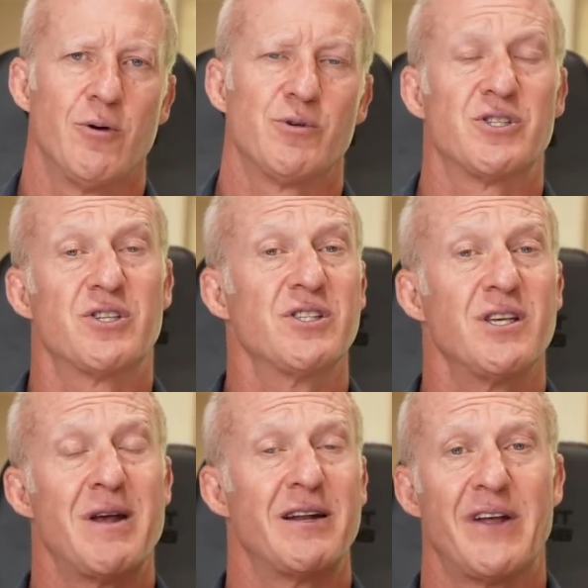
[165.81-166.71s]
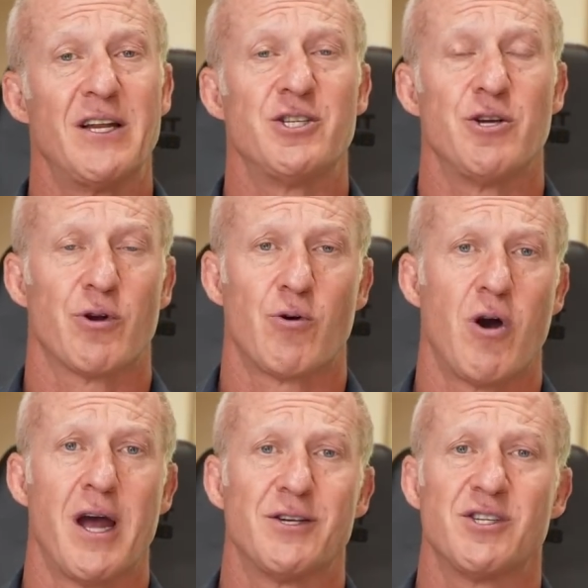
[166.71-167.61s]
which is just the amount of energy
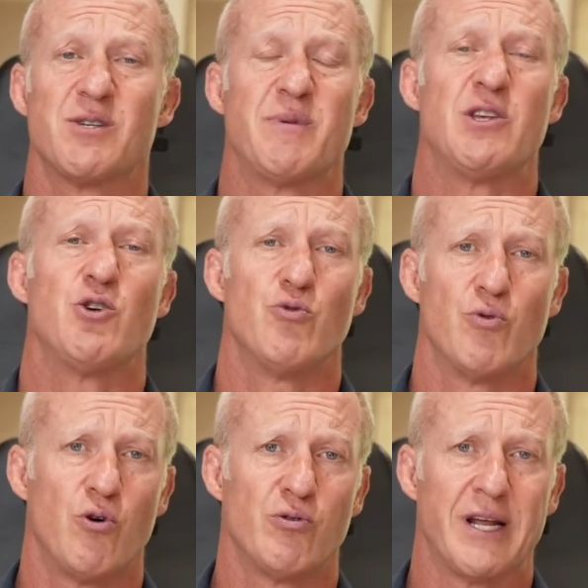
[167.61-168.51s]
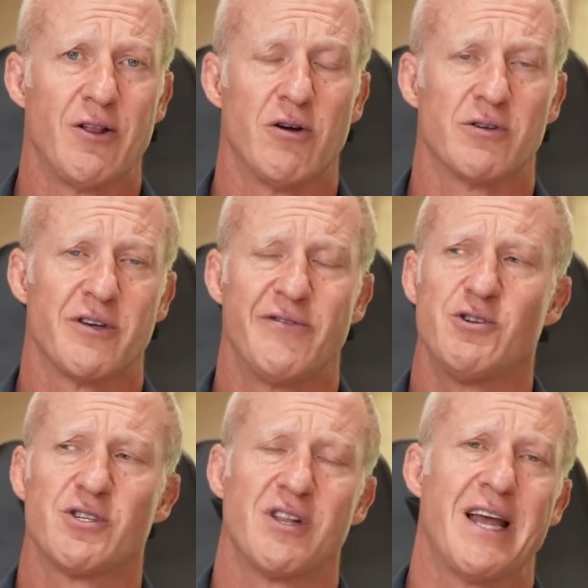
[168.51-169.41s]
required just to be you all day long. So if you
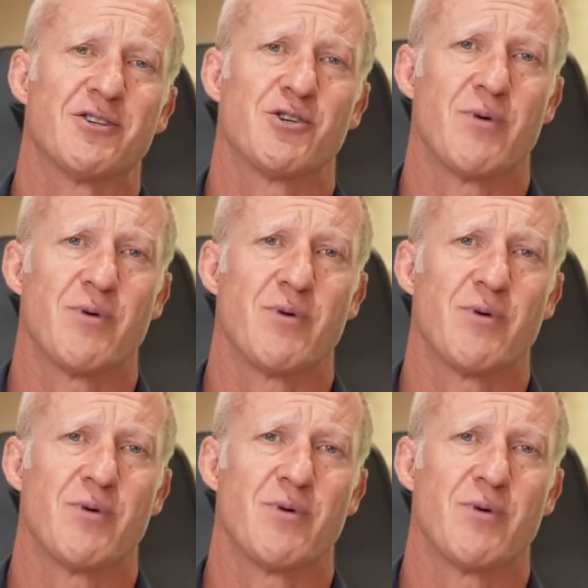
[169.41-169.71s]
just lounged